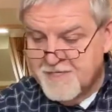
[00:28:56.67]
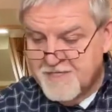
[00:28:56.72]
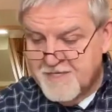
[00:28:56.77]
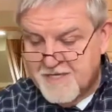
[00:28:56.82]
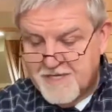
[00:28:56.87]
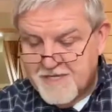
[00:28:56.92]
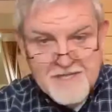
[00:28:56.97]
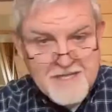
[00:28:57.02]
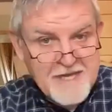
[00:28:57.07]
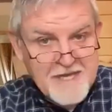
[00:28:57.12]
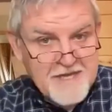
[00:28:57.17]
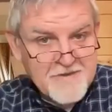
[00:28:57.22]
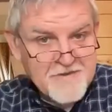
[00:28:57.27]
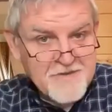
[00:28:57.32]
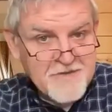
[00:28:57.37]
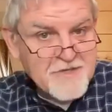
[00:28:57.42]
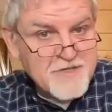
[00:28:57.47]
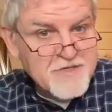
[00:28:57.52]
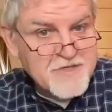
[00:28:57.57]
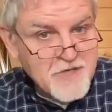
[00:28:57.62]
and again, the
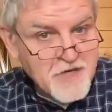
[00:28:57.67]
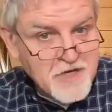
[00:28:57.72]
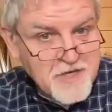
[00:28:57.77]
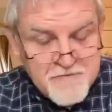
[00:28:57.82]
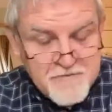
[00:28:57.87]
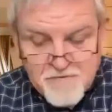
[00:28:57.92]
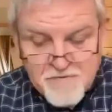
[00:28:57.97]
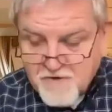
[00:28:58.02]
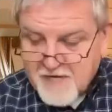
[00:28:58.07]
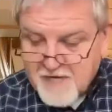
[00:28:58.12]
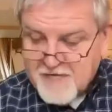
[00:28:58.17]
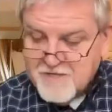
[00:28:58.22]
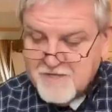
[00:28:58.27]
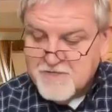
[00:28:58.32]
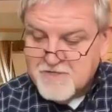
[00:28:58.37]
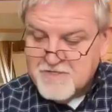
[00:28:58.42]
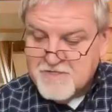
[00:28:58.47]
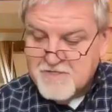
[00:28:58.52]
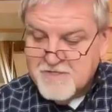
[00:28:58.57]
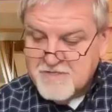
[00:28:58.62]
Son of
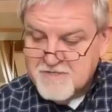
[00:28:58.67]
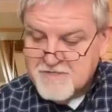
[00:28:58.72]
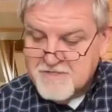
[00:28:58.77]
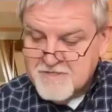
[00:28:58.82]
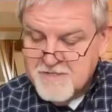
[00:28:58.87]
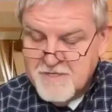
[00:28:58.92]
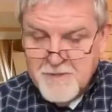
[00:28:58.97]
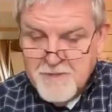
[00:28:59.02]
Righteousness.